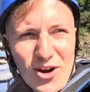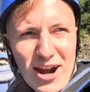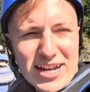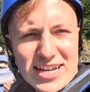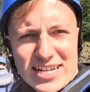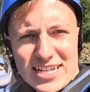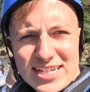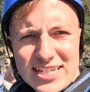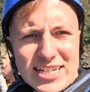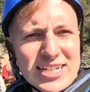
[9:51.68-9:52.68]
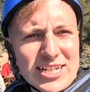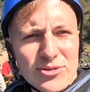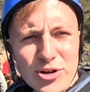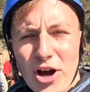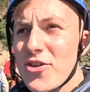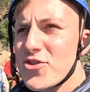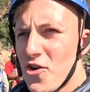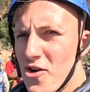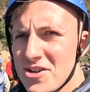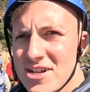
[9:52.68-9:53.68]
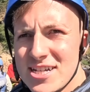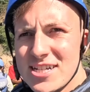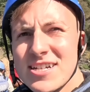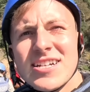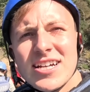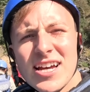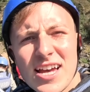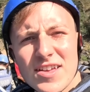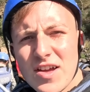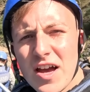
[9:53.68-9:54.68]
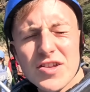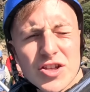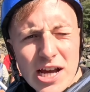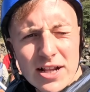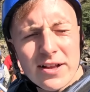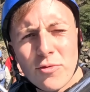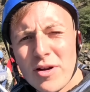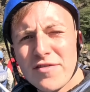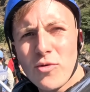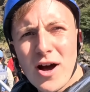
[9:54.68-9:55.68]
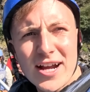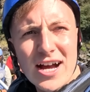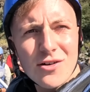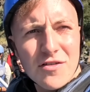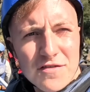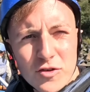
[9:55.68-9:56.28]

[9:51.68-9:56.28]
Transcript: Alright. We're going strong. It's nice. You get a little bit of a workout for a